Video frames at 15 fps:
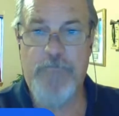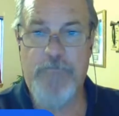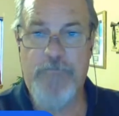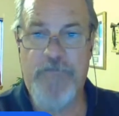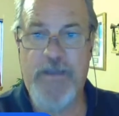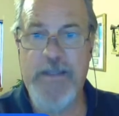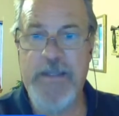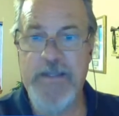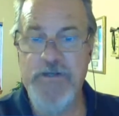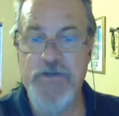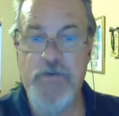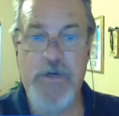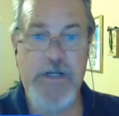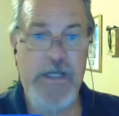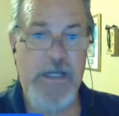fake
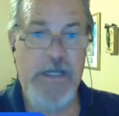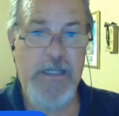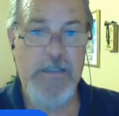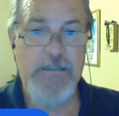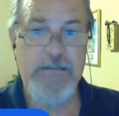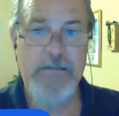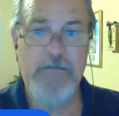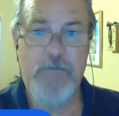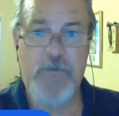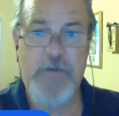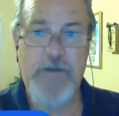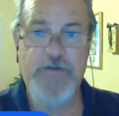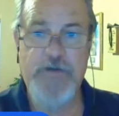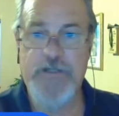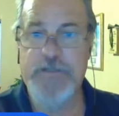injury night where
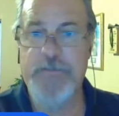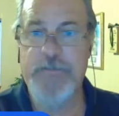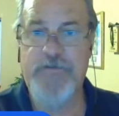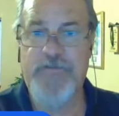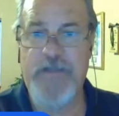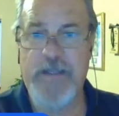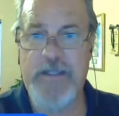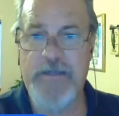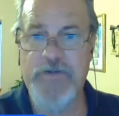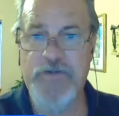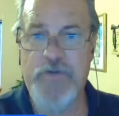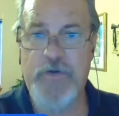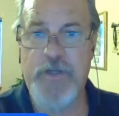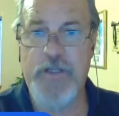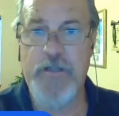they dress up their fake
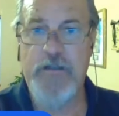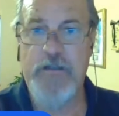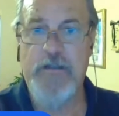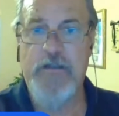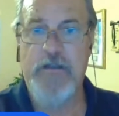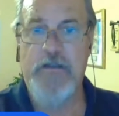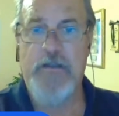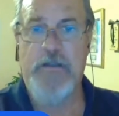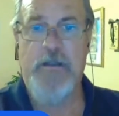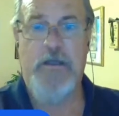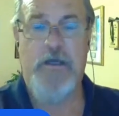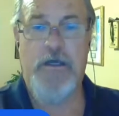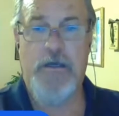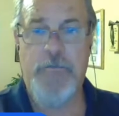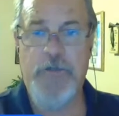injury.
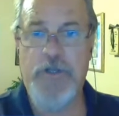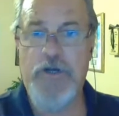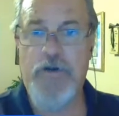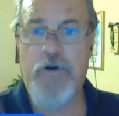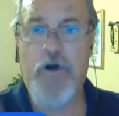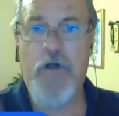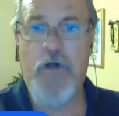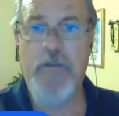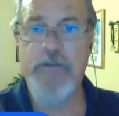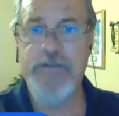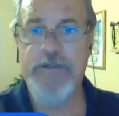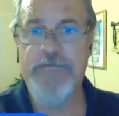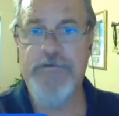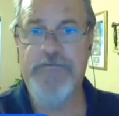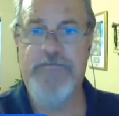You could do all these
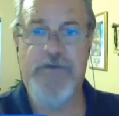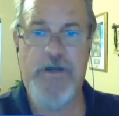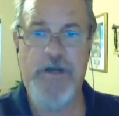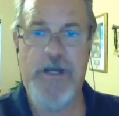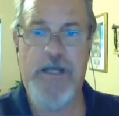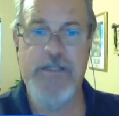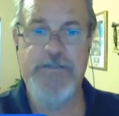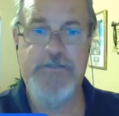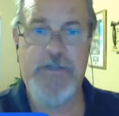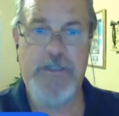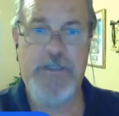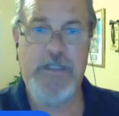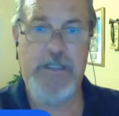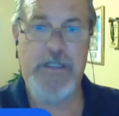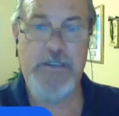different fun nights for the
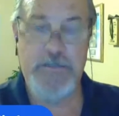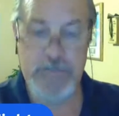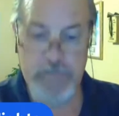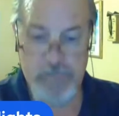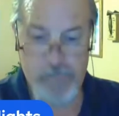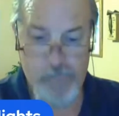kids.